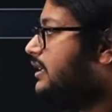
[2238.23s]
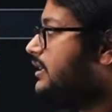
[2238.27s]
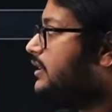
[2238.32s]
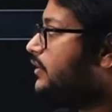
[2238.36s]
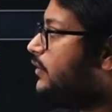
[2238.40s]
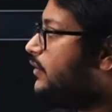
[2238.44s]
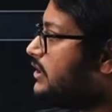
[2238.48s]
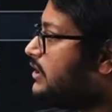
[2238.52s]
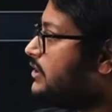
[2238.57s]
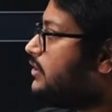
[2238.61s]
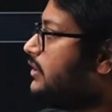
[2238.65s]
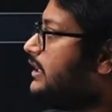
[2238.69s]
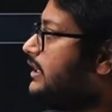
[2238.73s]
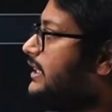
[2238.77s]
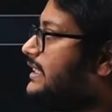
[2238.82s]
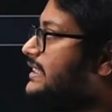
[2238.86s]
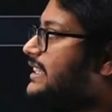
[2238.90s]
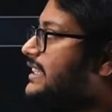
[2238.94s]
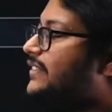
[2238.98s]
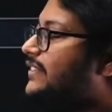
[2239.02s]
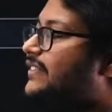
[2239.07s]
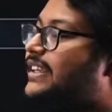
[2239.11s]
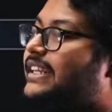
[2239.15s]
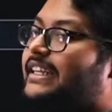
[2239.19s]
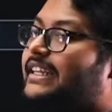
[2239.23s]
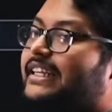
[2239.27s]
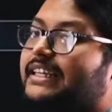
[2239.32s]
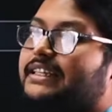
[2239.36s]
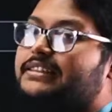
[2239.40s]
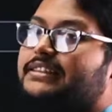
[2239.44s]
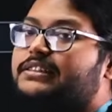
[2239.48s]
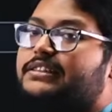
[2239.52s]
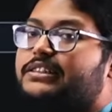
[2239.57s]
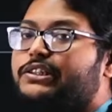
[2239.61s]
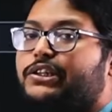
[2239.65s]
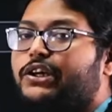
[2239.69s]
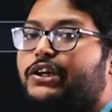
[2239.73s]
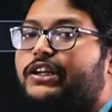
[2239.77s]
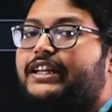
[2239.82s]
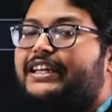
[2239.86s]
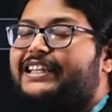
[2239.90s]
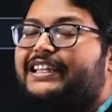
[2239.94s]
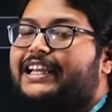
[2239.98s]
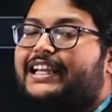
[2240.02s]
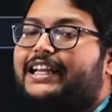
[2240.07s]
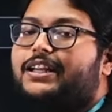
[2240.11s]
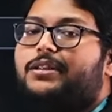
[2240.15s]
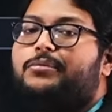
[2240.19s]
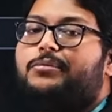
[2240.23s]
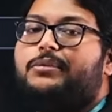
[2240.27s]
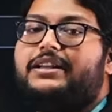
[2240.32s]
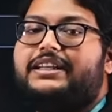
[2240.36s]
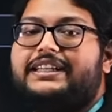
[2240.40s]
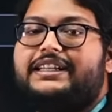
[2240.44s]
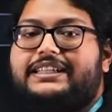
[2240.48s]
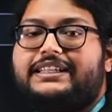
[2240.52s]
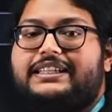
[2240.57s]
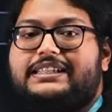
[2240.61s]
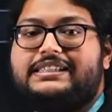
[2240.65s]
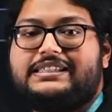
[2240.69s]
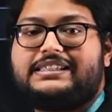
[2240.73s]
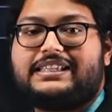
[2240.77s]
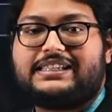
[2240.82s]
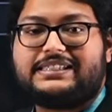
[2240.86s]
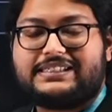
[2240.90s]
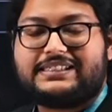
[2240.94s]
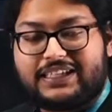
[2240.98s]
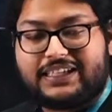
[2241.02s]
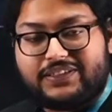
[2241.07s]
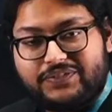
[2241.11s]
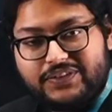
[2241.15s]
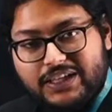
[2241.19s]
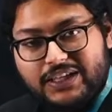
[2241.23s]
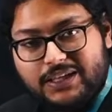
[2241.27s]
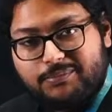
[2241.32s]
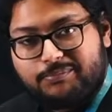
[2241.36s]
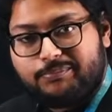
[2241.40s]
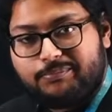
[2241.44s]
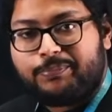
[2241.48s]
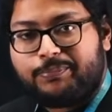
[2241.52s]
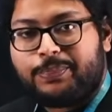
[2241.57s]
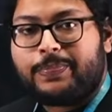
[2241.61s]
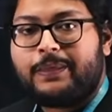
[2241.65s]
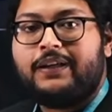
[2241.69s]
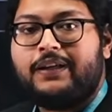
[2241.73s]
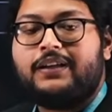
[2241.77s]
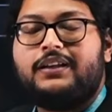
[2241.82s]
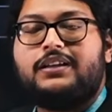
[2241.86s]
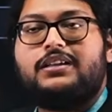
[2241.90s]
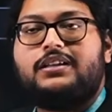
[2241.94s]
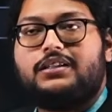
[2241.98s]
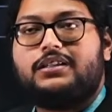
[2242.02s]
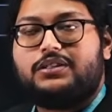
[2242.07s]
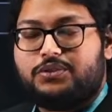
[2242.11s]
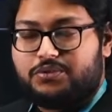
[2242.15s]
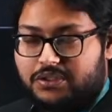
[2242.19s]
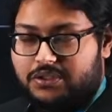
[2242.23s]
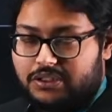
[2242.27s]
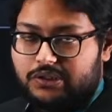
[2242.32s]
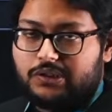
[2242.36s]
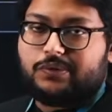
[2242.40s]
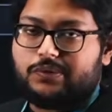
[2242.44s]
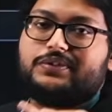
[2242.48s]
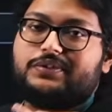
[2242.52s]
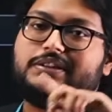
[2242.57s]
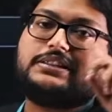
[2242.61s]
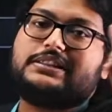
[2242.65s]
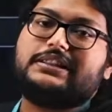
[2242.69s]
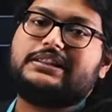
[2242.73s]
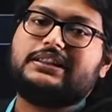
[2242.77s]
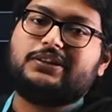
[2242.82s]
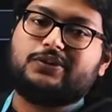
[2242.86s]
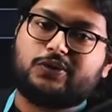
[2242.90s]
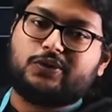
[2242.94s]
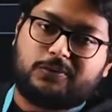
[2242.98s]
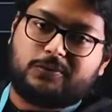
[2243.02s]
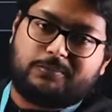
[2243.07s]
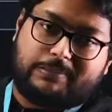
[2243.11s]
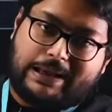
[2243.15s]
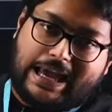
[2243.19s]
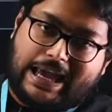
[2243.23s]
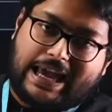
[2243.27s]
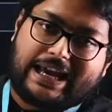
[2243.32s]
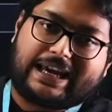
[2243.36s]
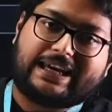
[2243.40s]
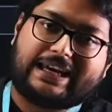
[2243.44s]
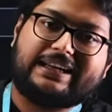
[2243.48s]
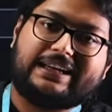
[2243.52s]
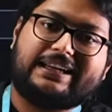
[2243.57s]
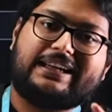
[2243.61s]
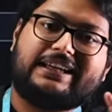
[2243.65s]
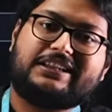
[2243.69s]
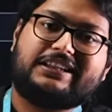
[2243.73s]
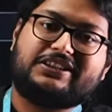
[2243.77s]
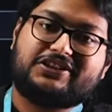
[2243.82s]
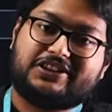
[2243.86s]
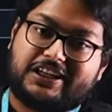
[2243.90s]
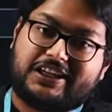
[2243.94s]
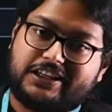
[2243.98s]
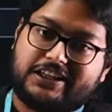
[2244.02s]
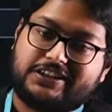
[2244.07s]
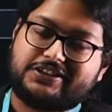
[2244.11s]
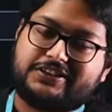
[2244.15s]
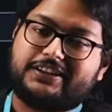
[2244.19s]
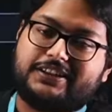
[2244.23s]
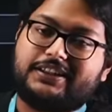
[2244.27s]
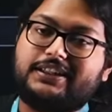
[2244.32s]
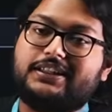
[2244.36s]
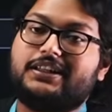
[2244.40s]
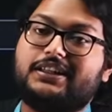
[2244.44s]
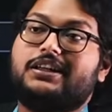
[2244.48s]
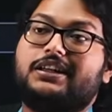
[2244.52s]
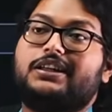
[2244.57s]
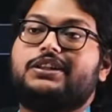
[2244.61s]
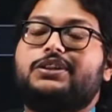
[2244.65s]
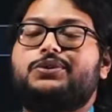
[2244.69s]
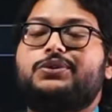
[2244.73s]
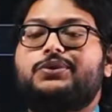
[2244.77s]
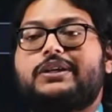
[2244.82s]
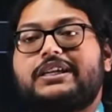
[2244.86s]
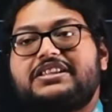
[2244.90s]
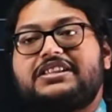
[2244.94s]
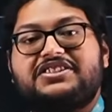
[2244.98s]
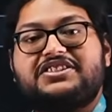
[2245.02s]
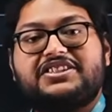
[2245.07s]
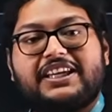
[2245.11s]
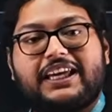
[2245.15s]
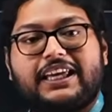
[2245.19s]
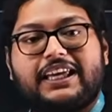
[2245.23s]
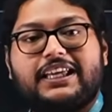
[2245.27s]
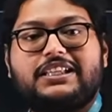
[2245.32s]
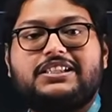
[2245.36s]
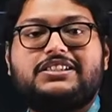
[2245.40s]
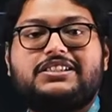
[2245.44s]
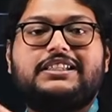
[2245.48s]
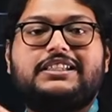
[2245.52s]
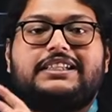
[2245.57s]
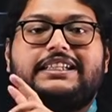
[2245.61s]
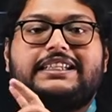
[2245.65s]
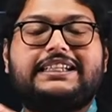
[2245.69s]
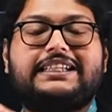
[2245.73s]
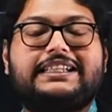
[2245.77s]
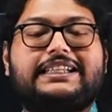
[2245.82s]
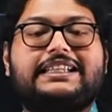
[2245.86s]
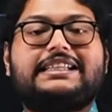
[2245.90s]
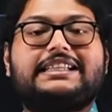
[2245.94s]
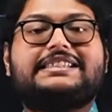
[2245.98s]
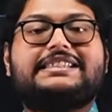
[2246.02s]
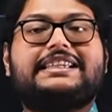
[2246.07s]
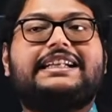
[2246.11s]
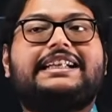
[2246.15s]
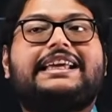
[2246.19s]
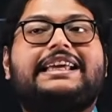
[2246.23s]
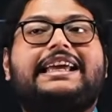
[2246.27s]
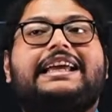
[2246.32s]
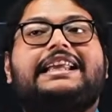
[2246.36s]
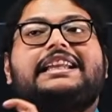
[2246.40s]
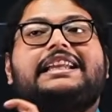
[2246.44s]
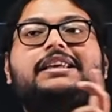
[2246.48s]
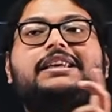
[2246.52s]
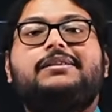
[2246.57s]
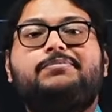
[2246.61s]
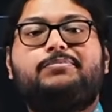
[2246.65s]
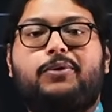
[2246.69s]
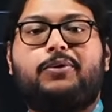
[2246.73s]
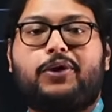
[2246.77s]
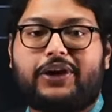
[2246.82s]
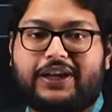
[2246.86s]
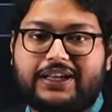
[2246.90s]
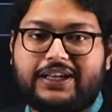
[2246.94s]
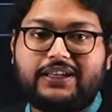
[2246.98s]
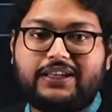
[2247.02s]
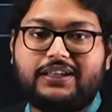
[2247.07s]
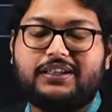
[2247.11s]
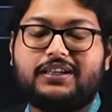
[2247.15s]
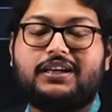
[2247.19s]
Once you click save and next, your academic details are saved up. You can obviously go back and like change it. You can change the details at any point